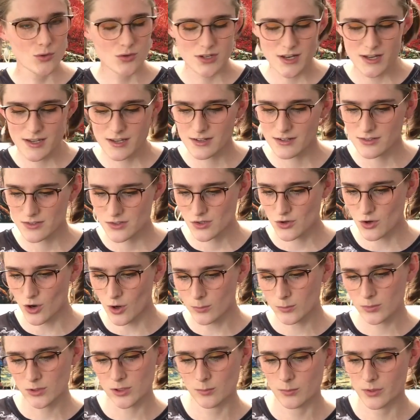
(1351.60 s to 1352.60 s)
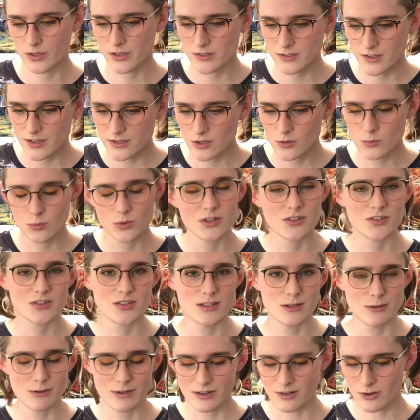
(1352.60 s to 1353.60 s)
take it as a compliment. I don't want to see
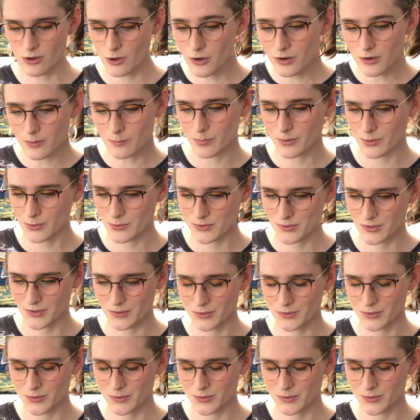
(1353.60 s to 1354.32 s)
you get hurt, bozo.